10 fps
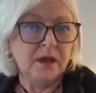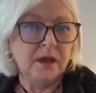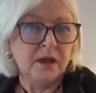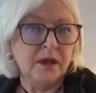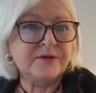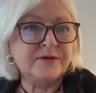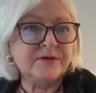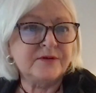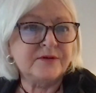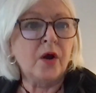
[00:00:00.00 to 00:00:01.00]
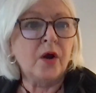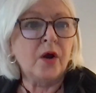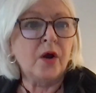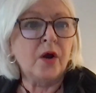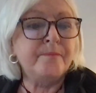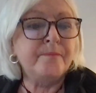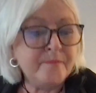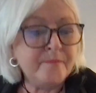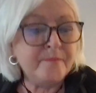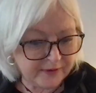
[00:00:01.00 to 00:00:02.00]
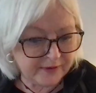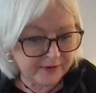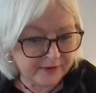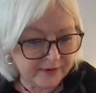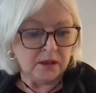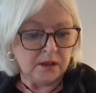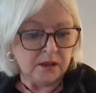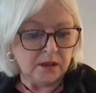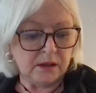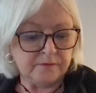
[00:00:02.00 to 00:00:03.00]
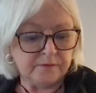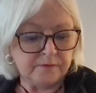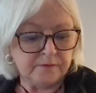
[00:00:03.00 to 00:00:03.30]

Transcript: But this is our method of